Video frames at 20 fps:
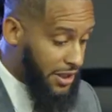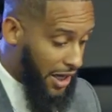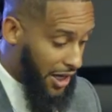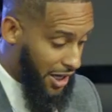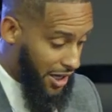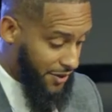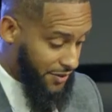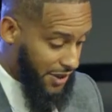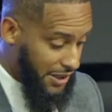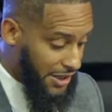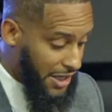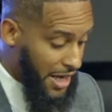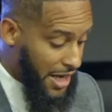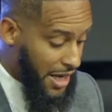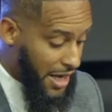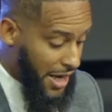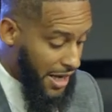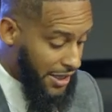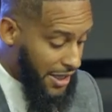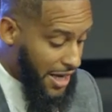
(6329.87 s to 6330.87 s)
times.
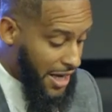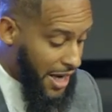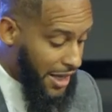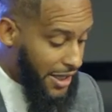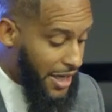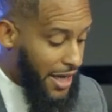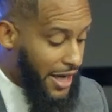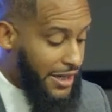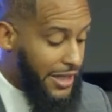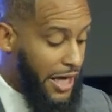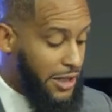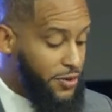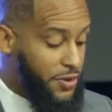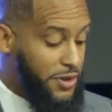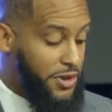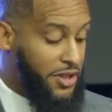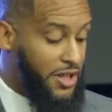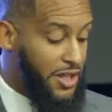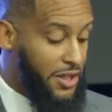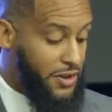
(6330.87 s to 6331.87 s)
And that's
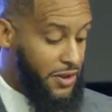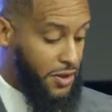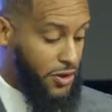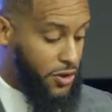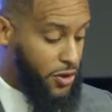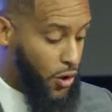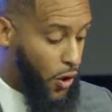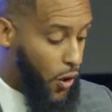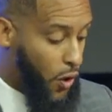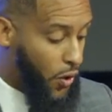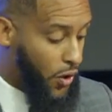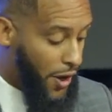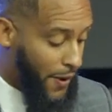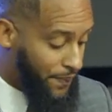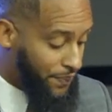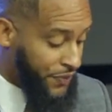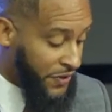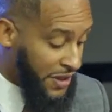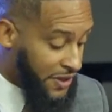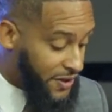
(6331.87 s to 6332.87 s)
what Jesus told
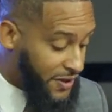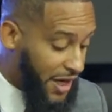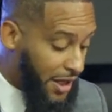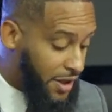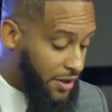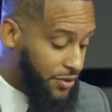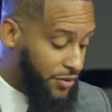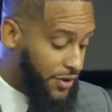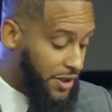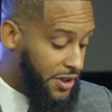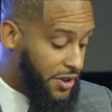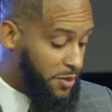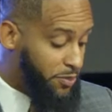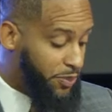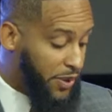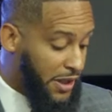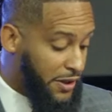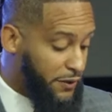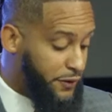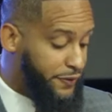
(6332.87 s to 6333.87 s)
him. Second reason
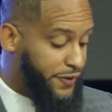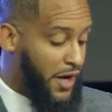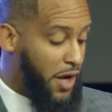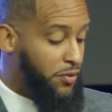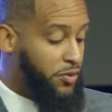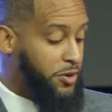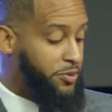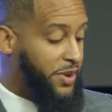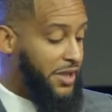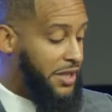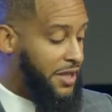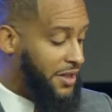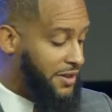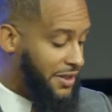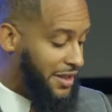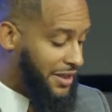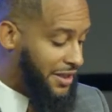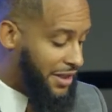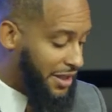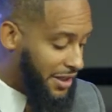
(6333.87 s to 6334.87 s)
Peter failed was
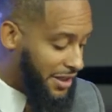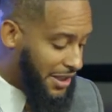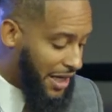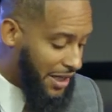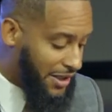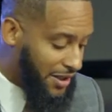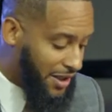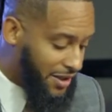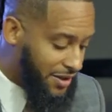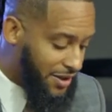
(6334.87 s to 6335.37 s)
because he did not